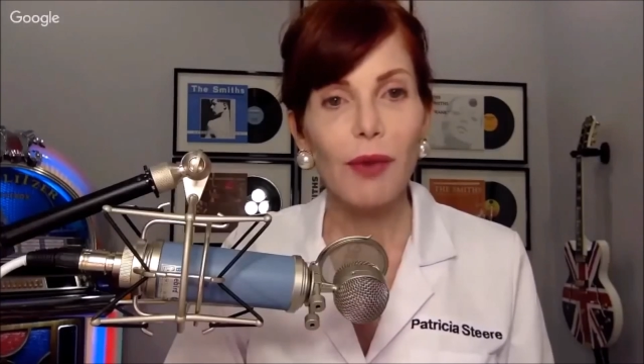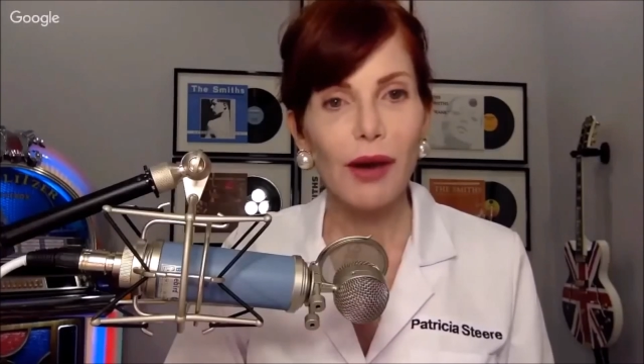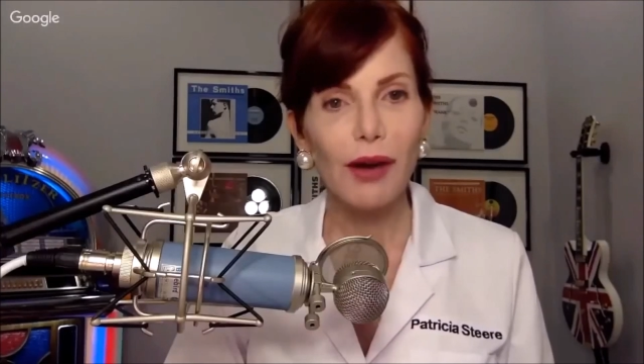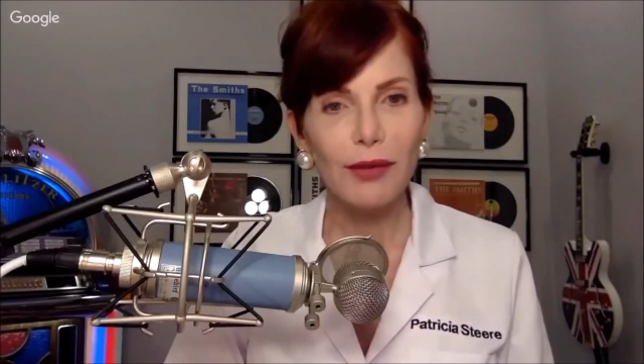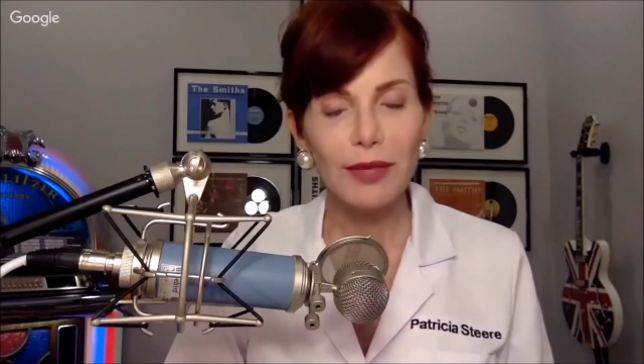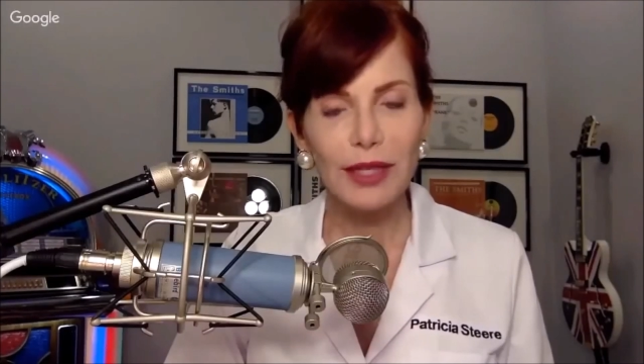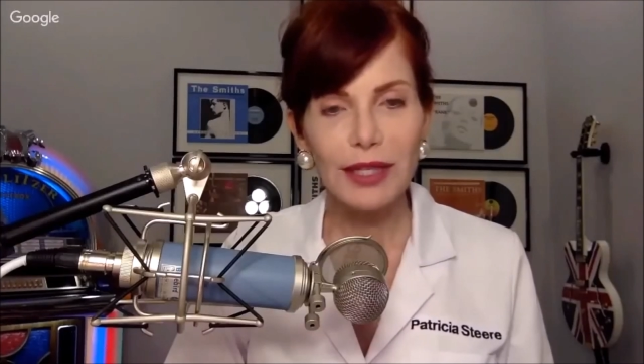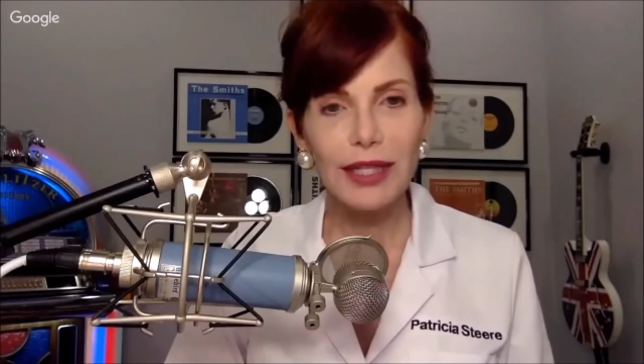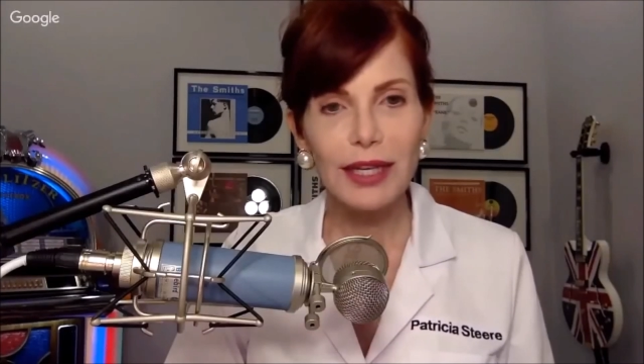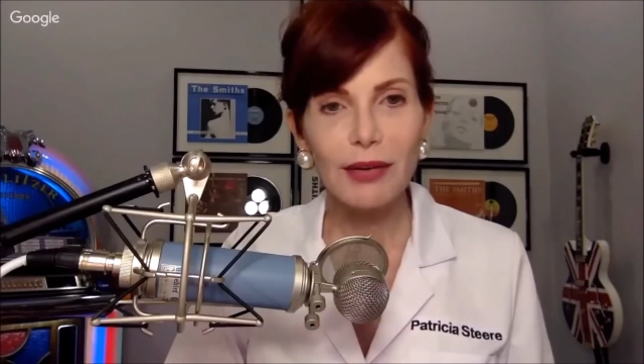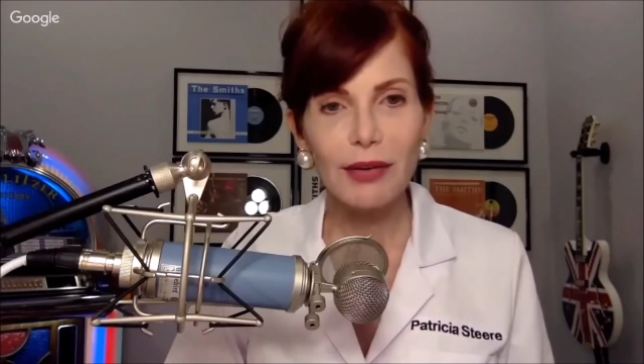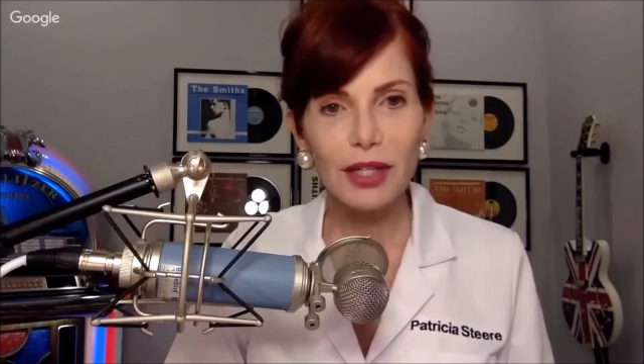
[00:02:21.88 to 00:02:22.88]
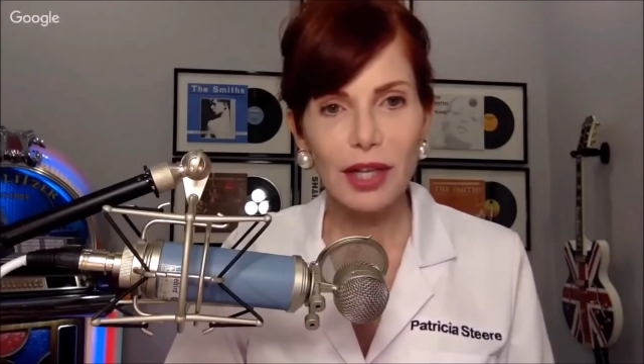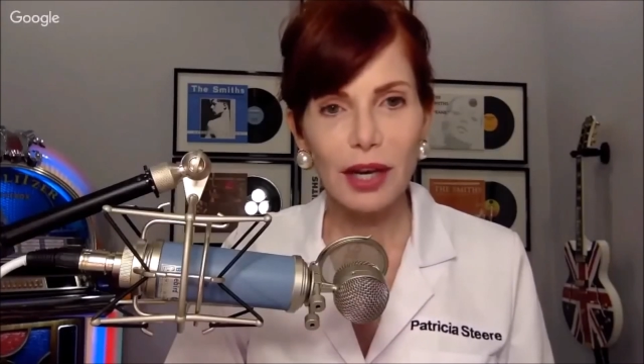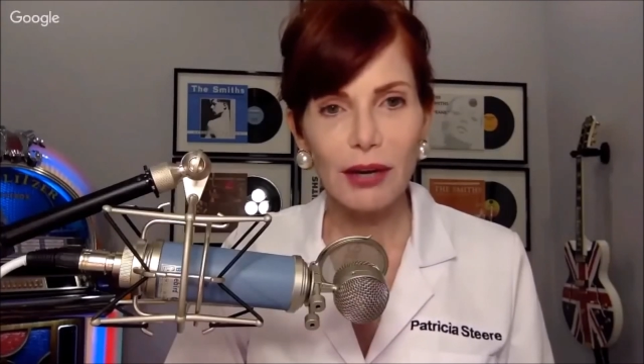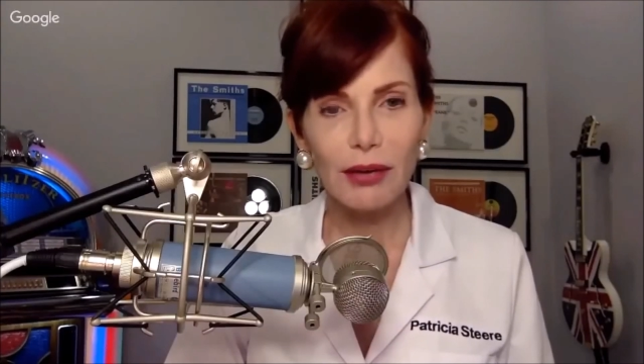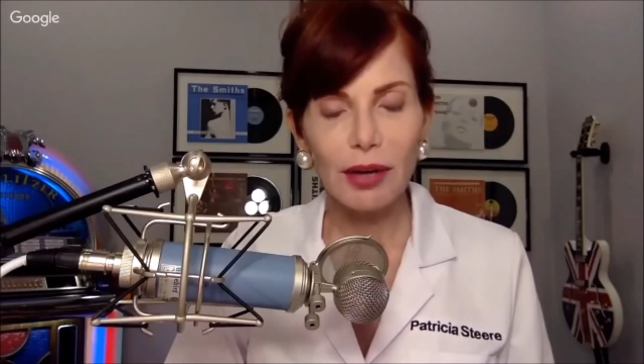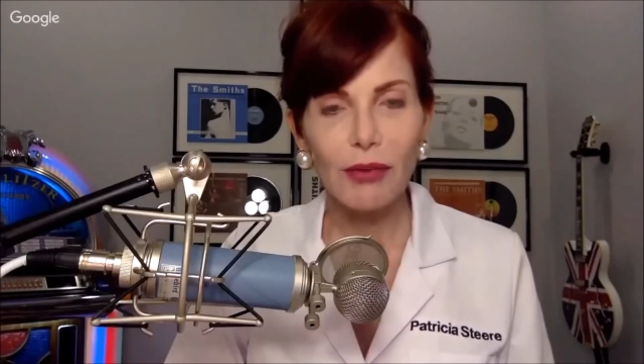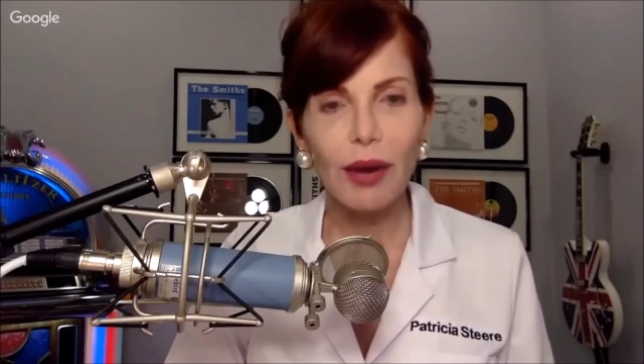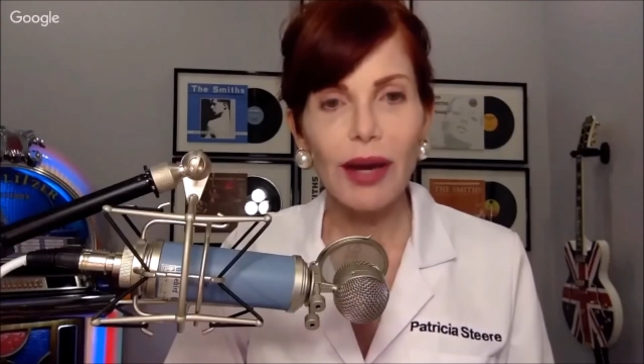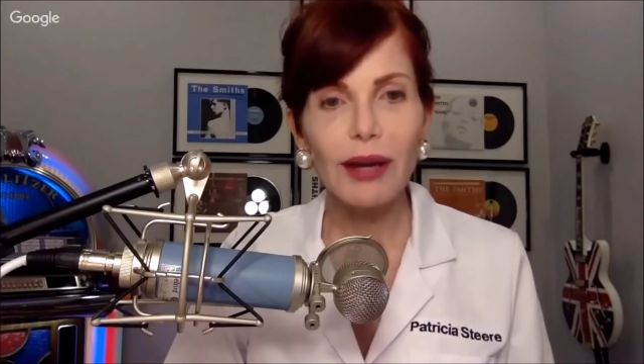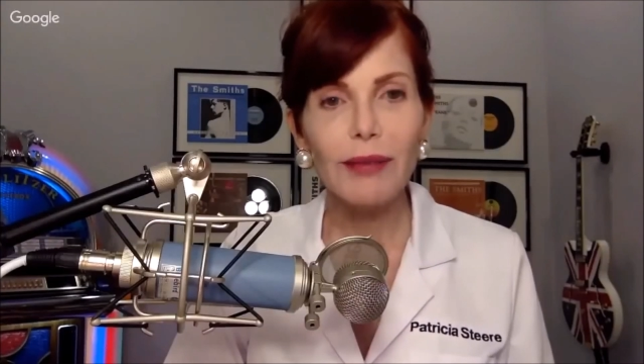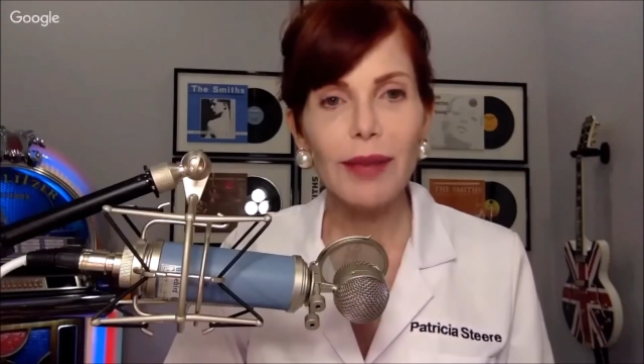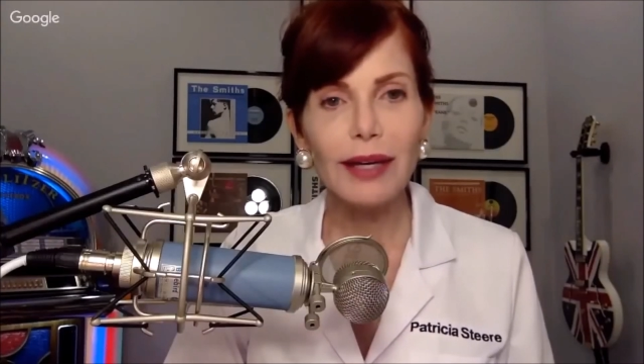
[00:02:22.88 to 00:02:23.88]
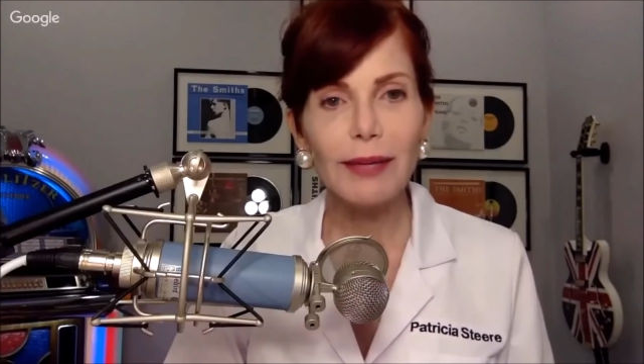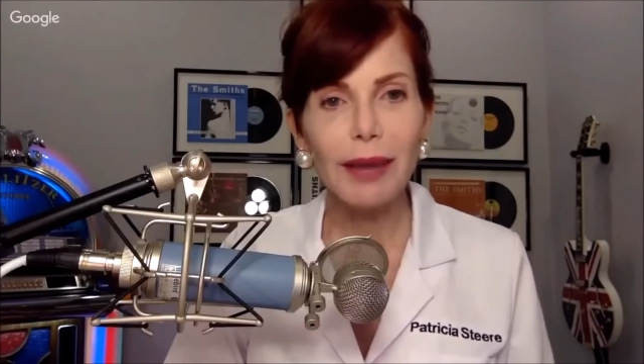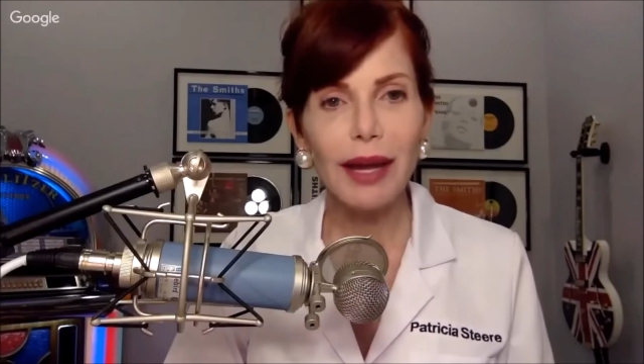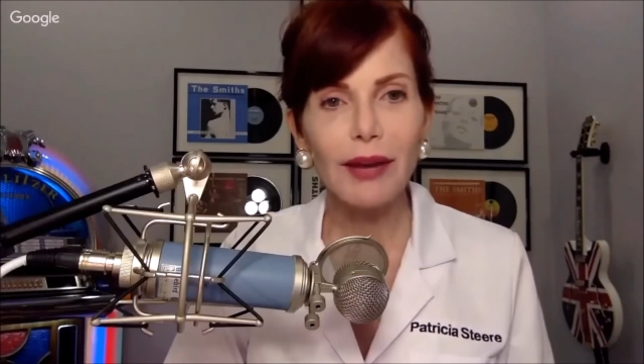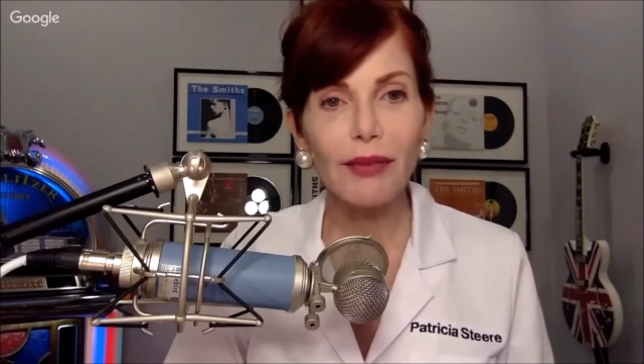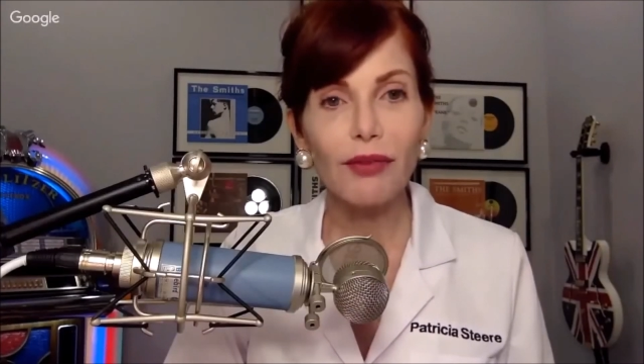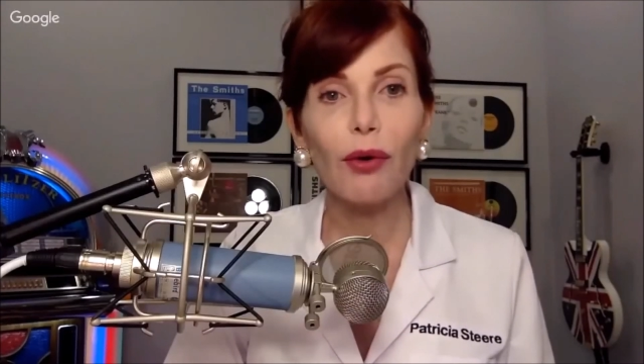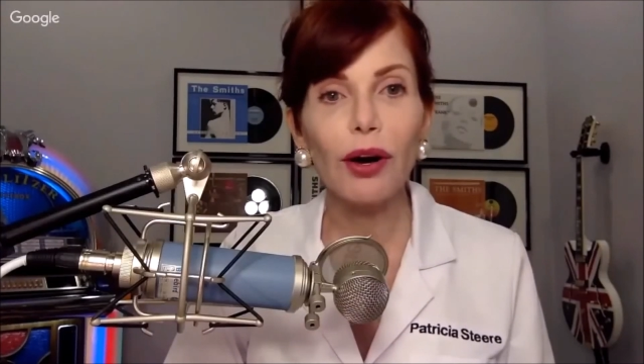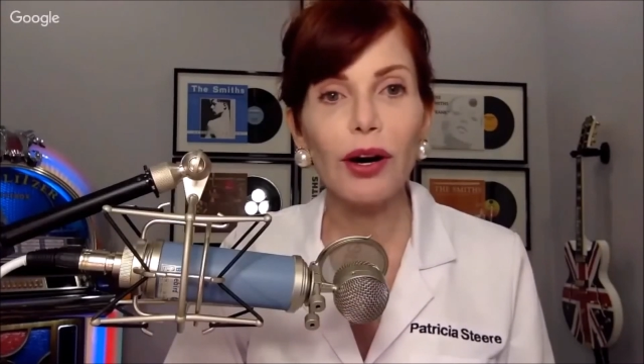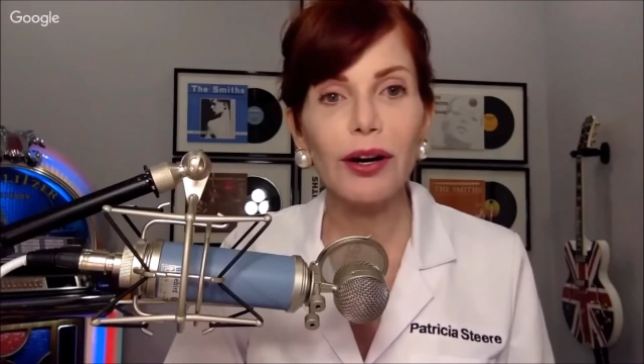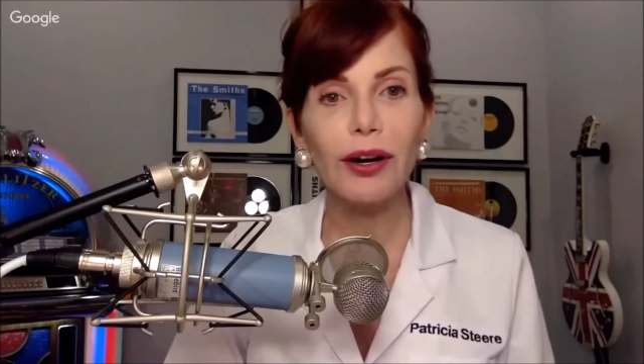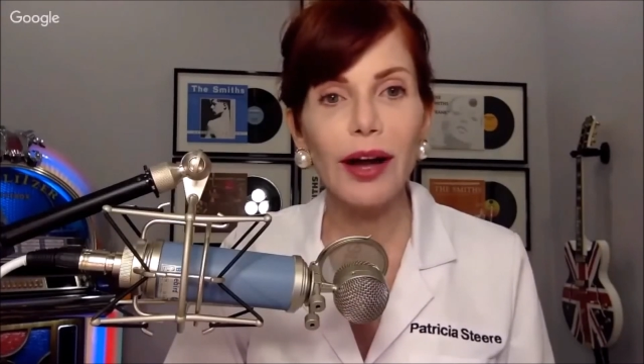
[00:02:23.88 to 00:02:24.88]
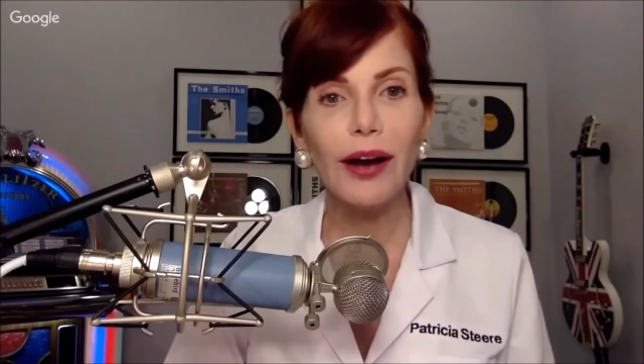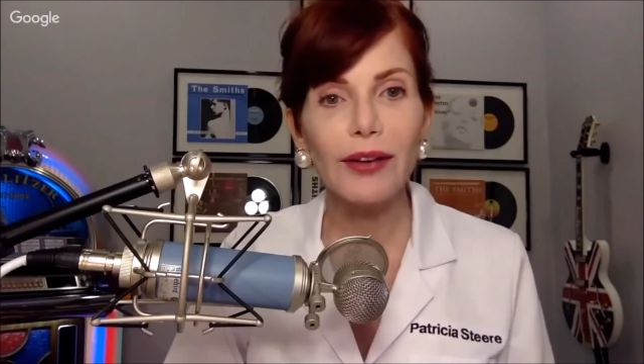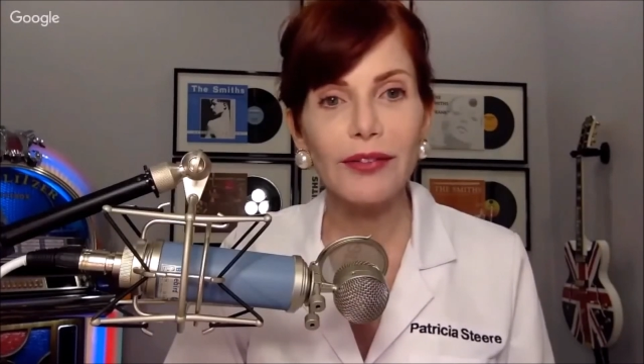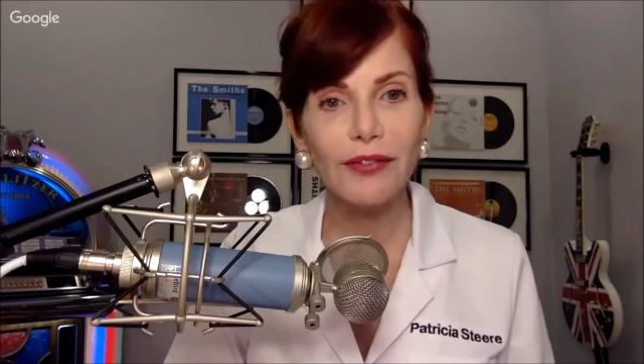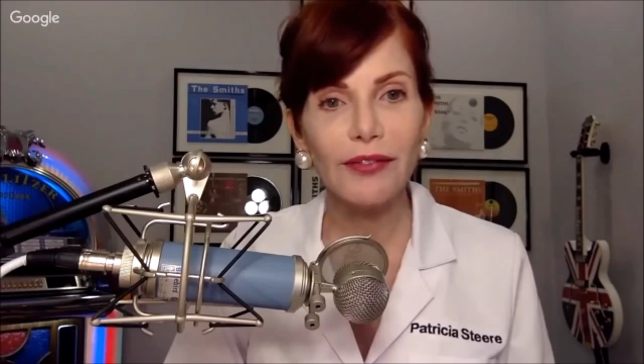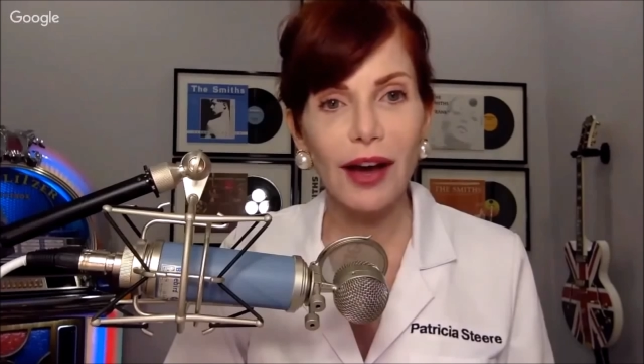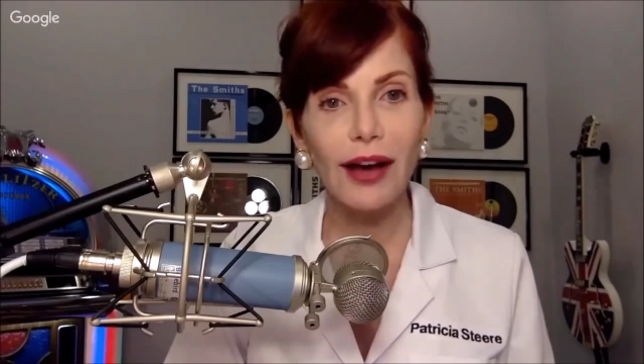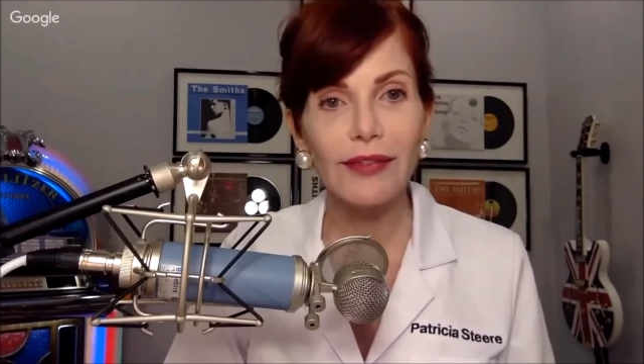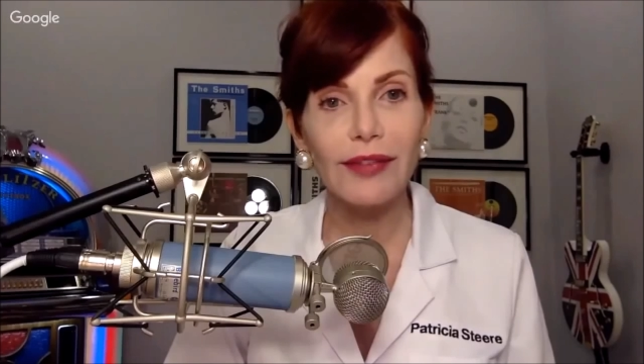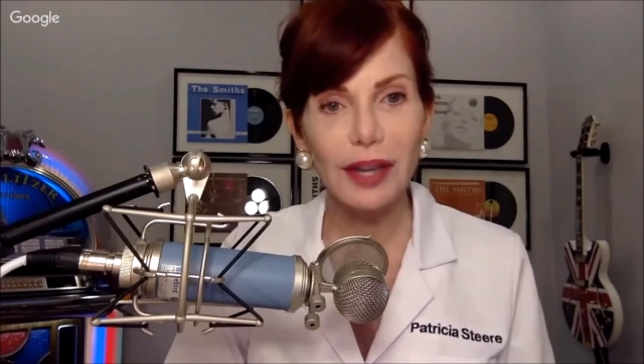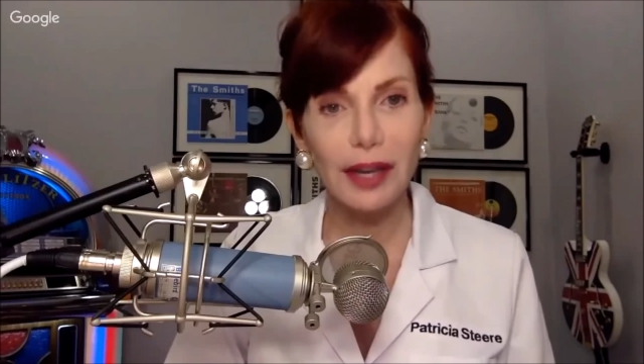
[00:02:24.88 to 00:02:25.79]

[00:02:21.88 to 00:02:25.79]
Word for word: Welcome to The Secret Show, recommended by four out of five